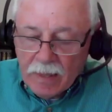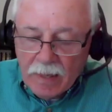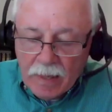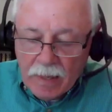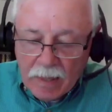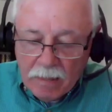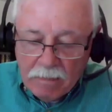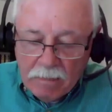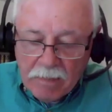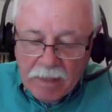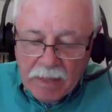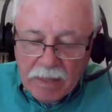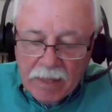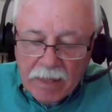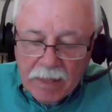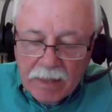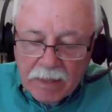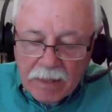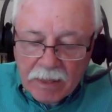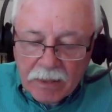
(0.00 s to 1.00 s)
and
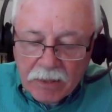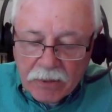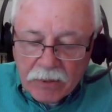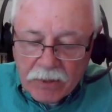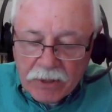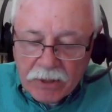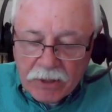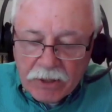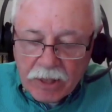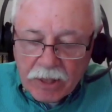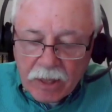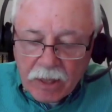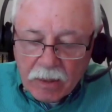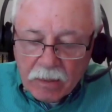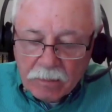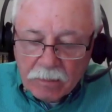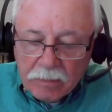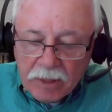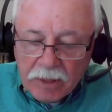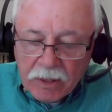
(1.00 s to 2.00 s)
many countries
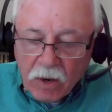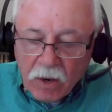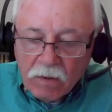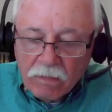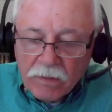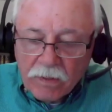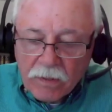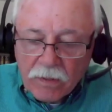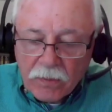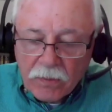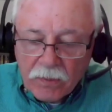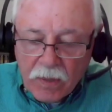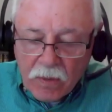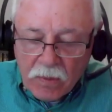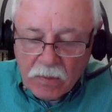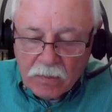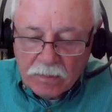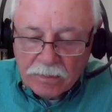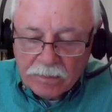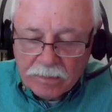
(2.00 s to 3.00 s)
shall be
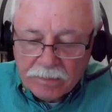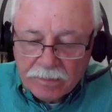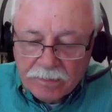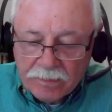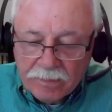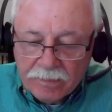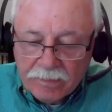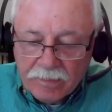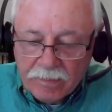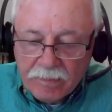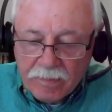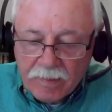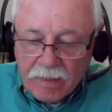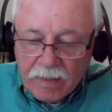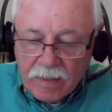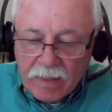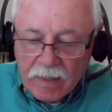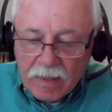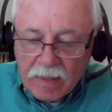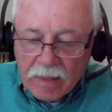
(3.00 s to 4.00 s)
overthrown,
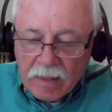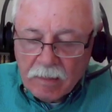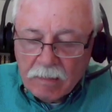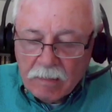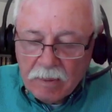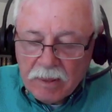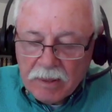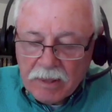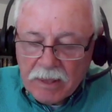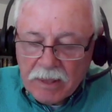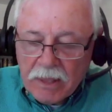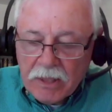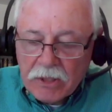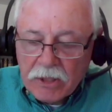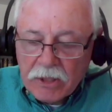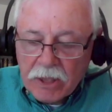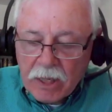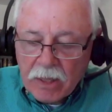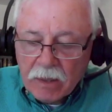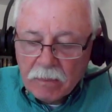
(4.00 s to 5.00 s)
but these
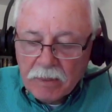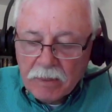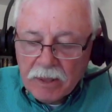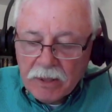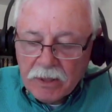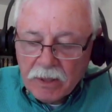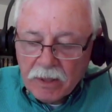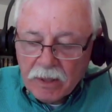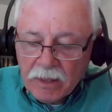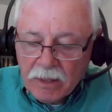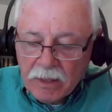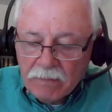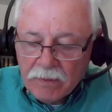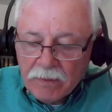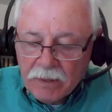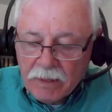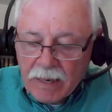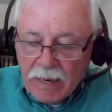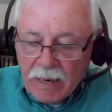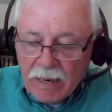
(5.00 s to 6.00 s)
shall be
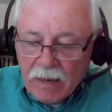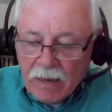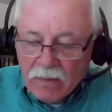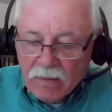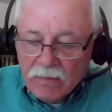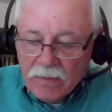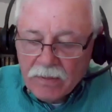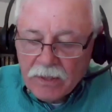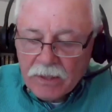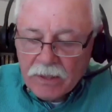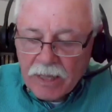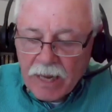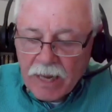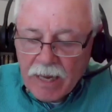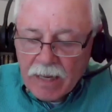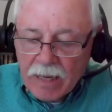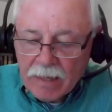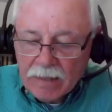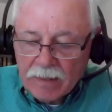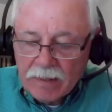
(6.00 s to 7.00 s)
delivered out of his
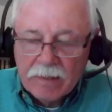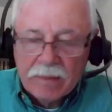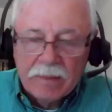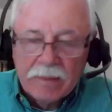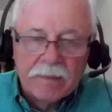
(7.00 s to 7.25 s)
hand.